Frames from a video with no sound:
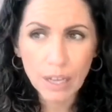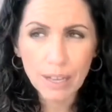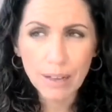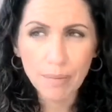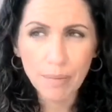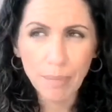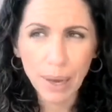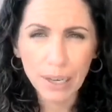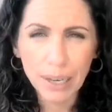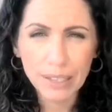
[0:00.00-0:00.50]

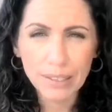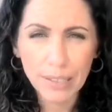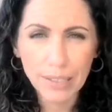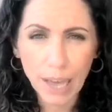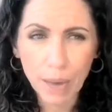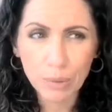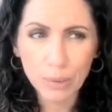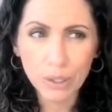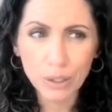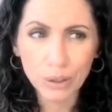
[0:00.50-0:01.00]
minus the
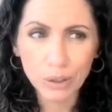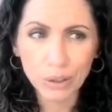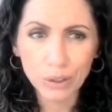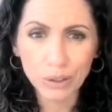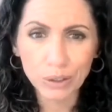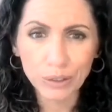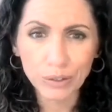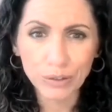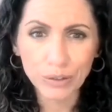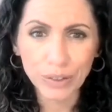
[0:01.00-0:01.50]
optional
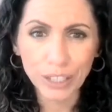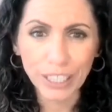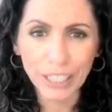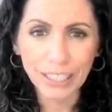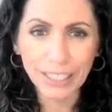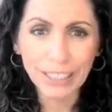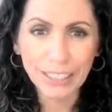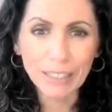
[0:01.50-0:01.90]
gluten-free,